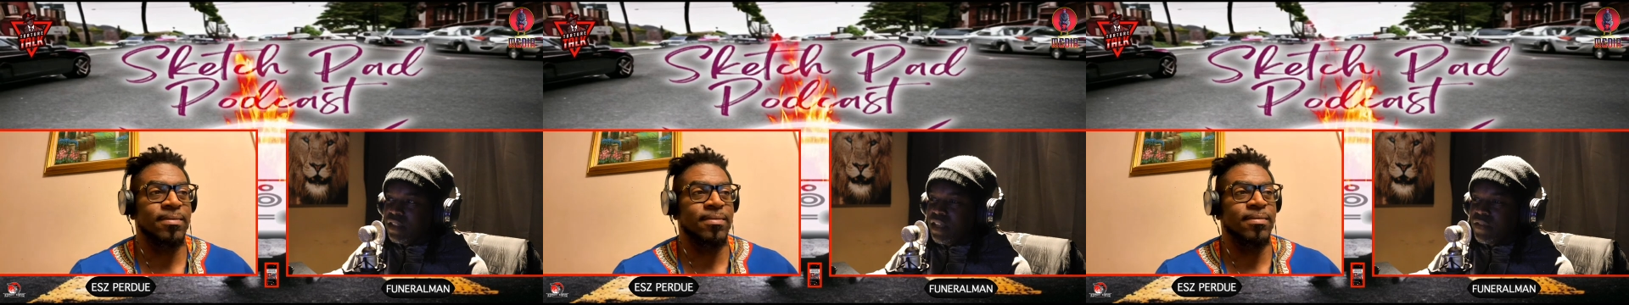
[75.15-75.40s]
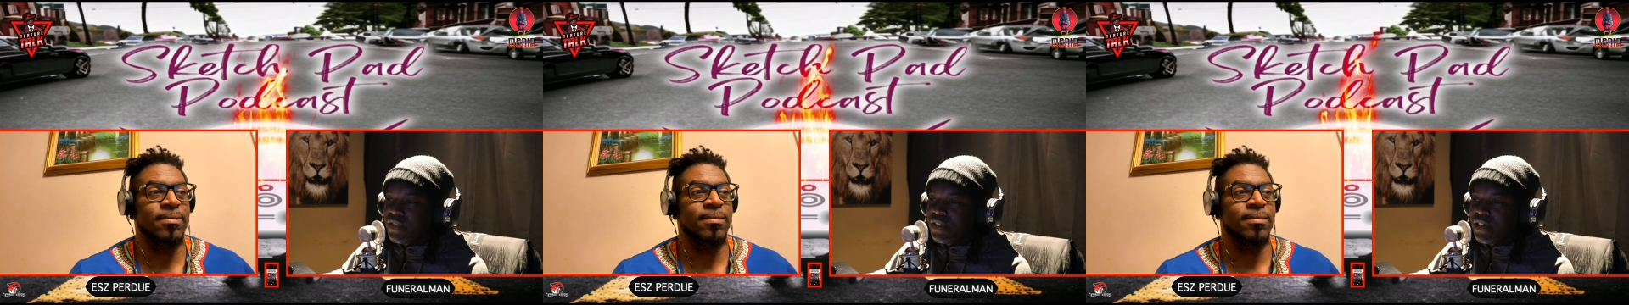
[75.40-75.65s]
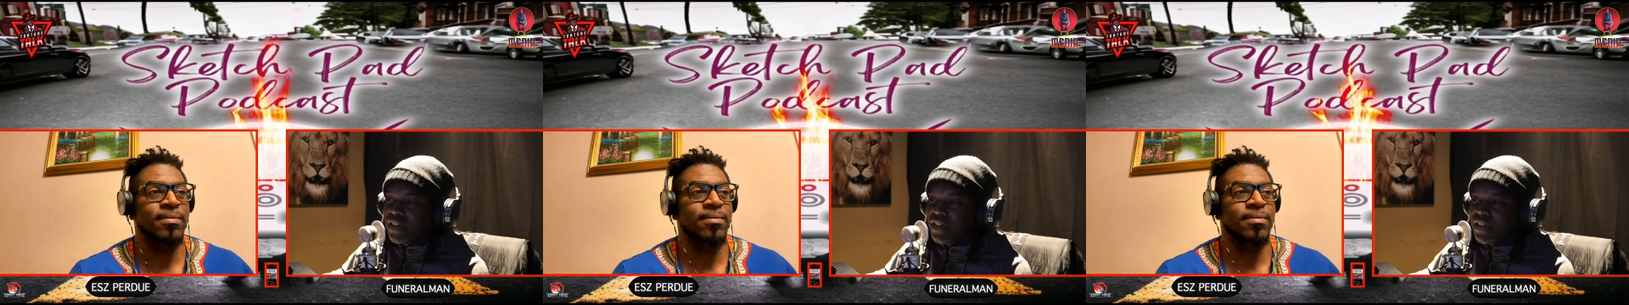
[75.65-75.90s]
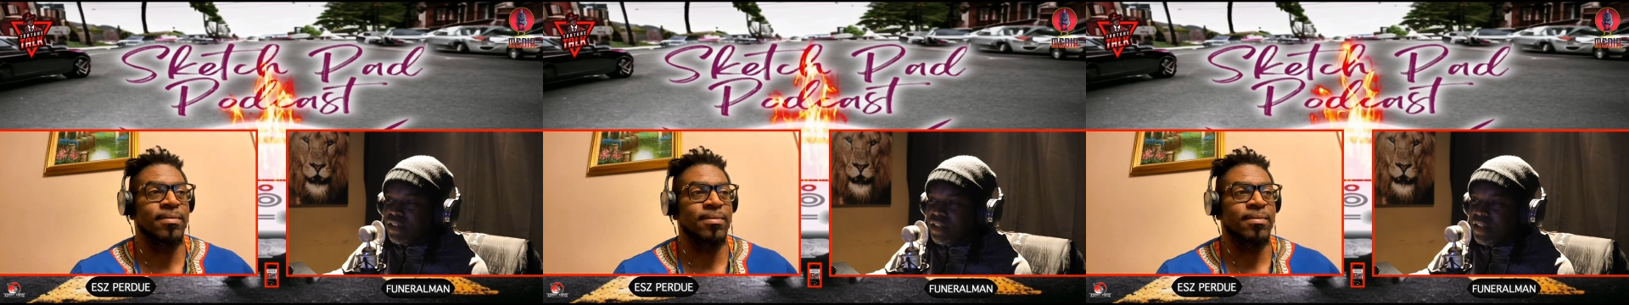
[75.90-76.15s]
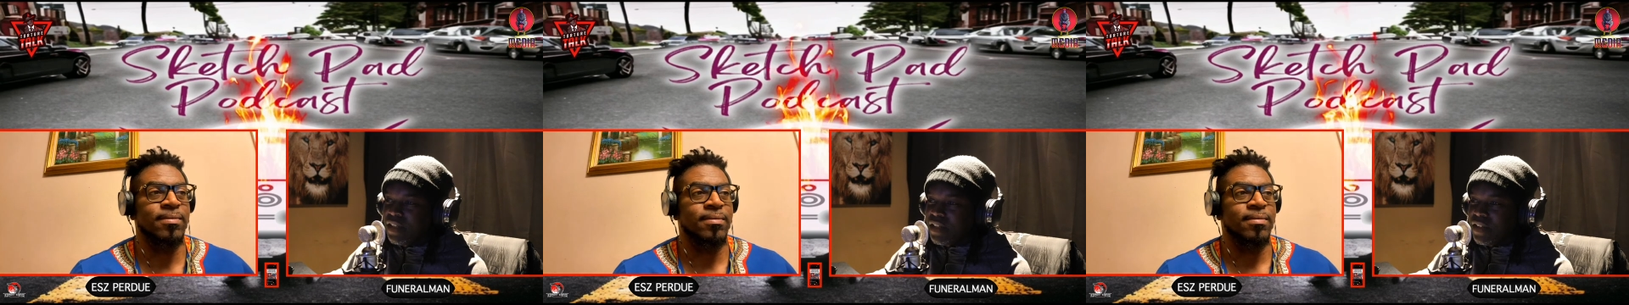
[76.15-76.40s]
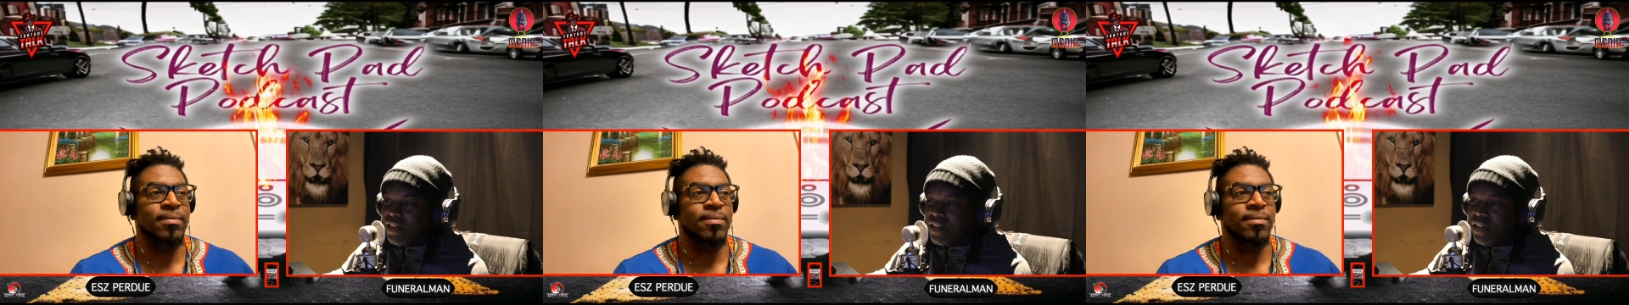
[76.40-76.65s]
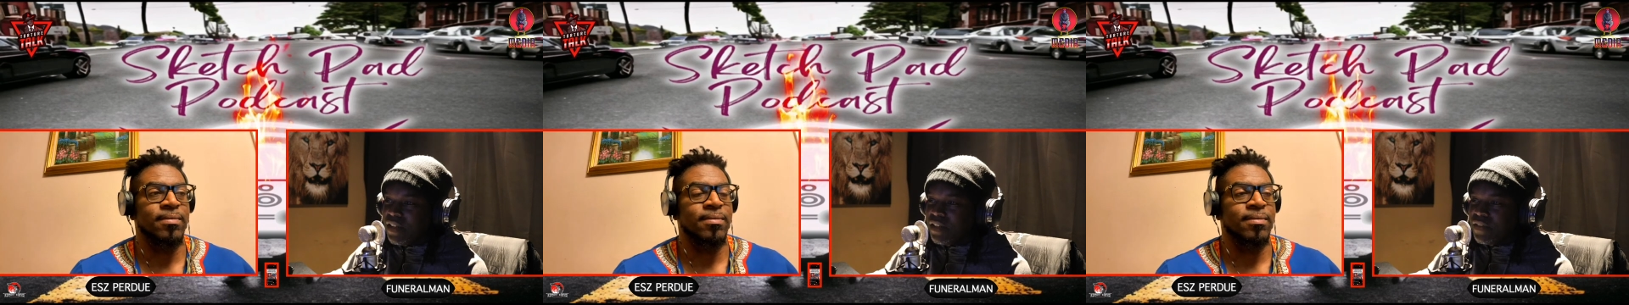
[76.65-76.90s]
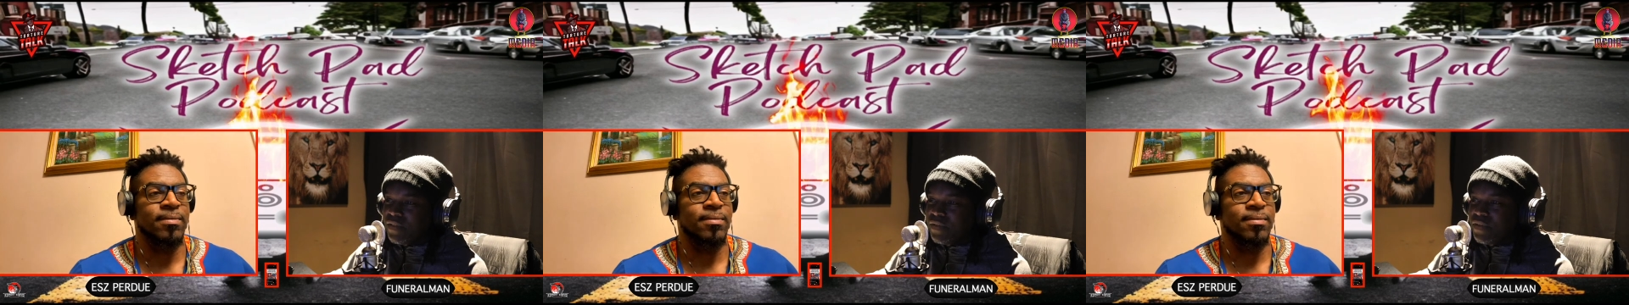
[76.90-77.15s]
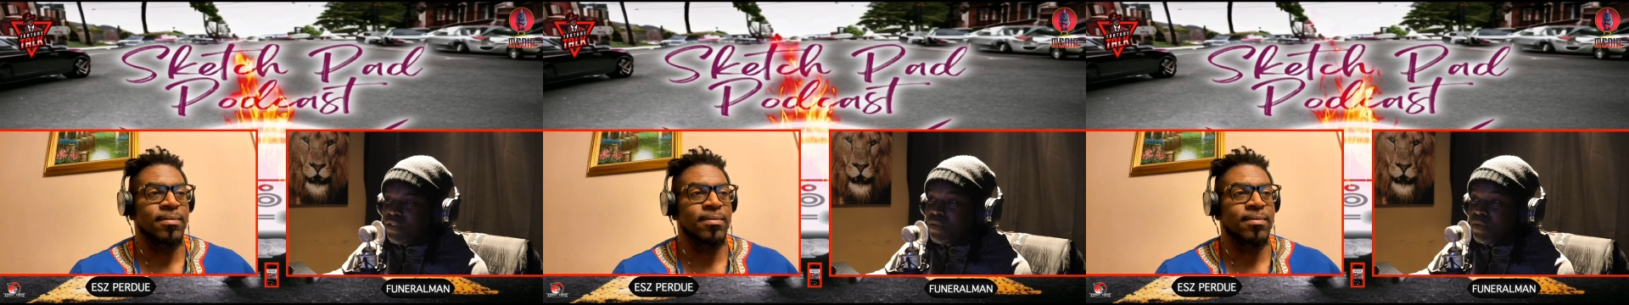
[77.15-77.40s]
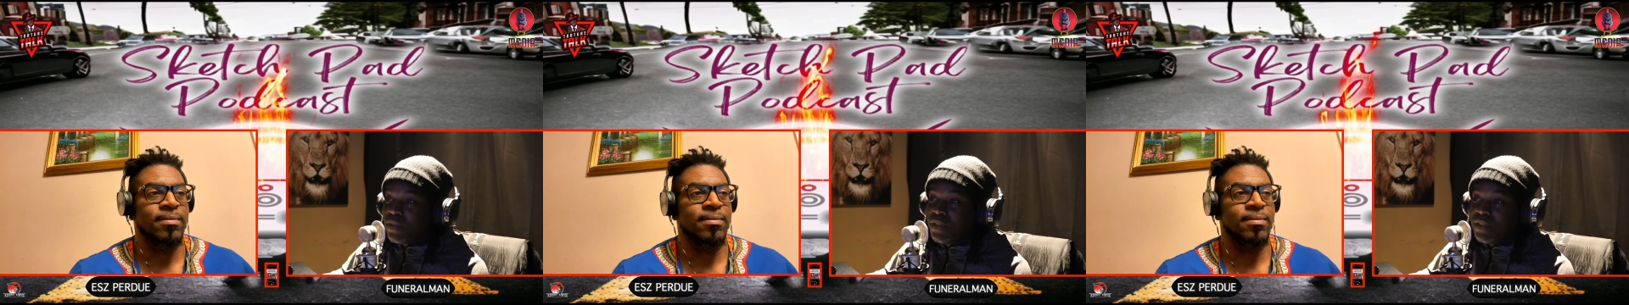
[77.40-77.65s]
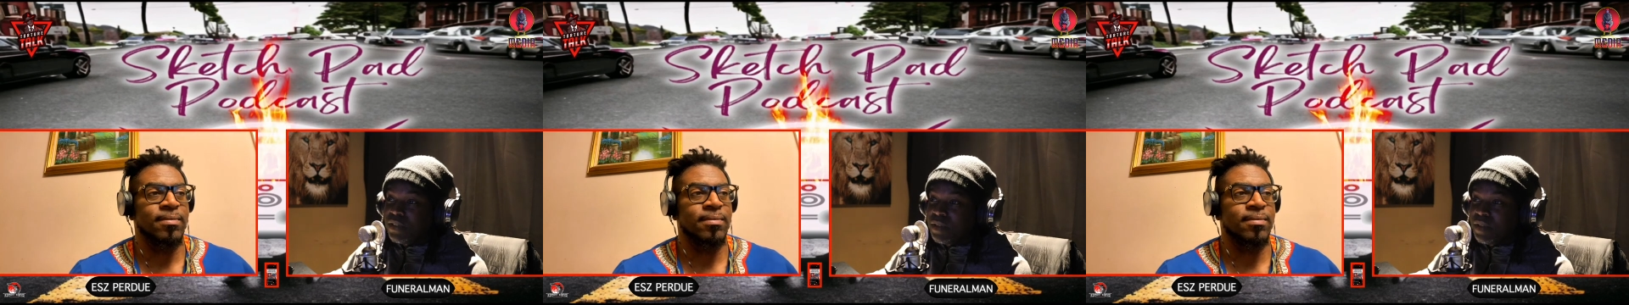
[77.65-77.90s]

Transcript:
Speaker 1: giving her, her uh phone,